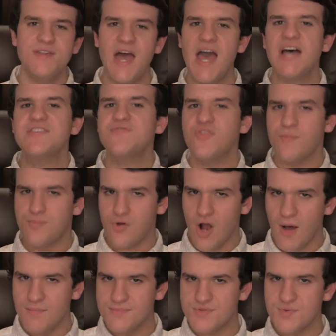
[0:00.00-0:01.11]
Now, as for the
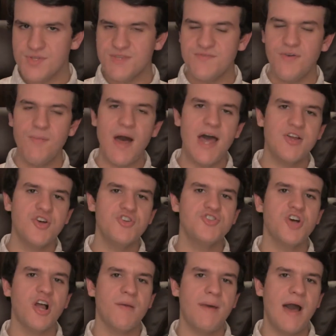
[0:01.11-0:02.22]
problems with this film, I could
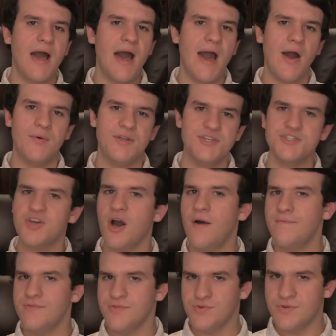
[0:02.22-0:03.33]
talk about how it is
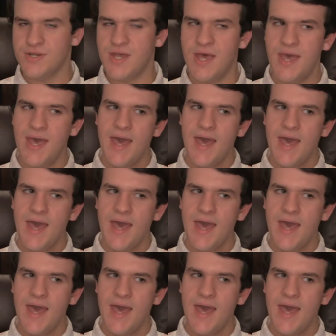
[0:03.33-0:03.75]
convoluted,